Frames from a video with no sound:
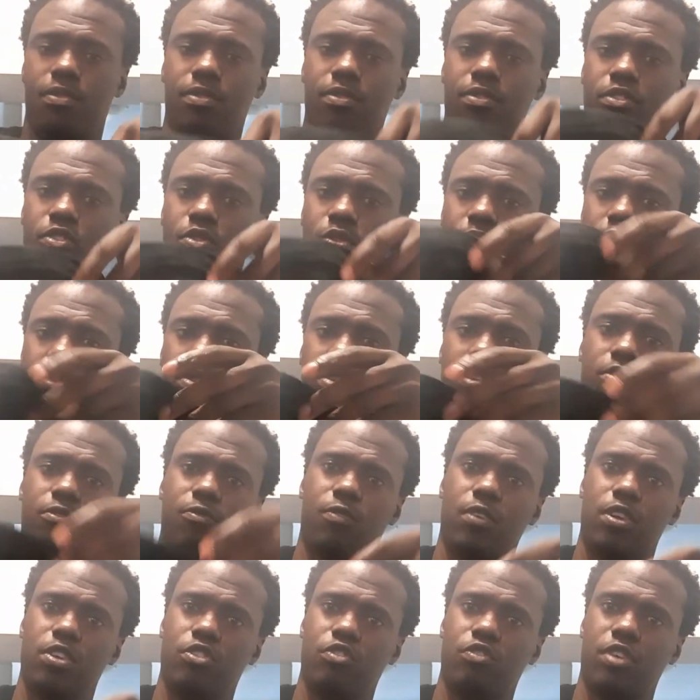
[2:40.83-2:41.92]
So these
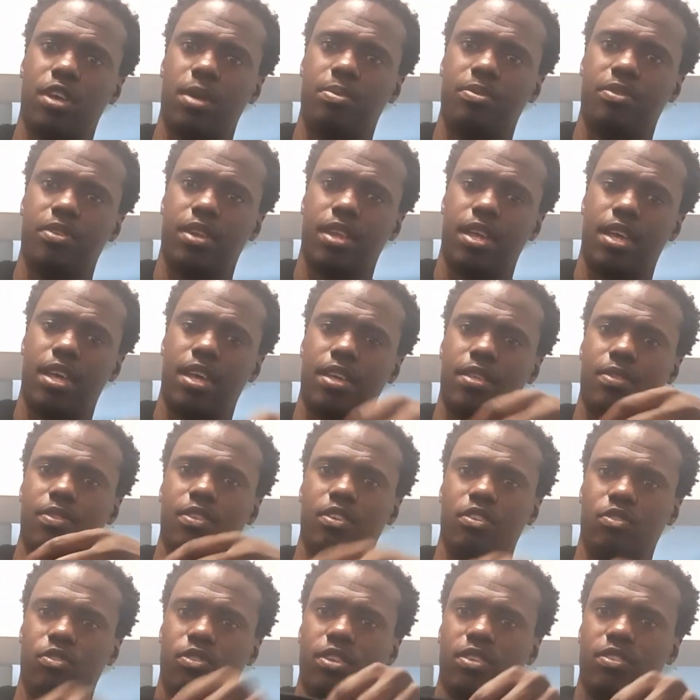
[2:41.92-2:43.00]
front straps that I had,
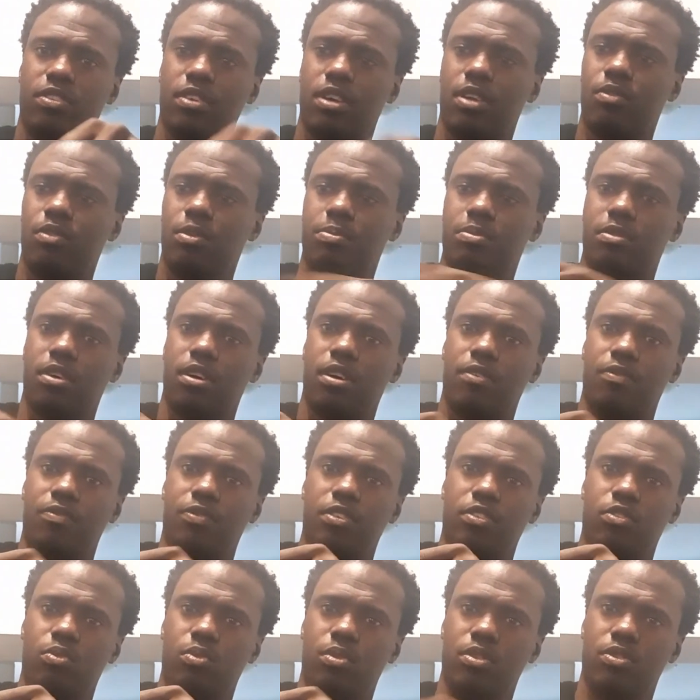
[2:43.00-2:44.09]
this side ripped off,
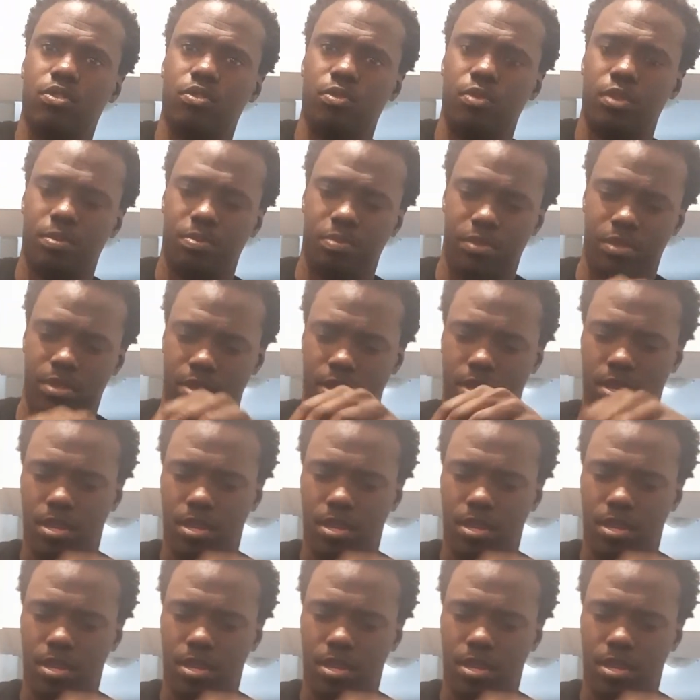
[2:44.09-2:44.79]
this one's ripped.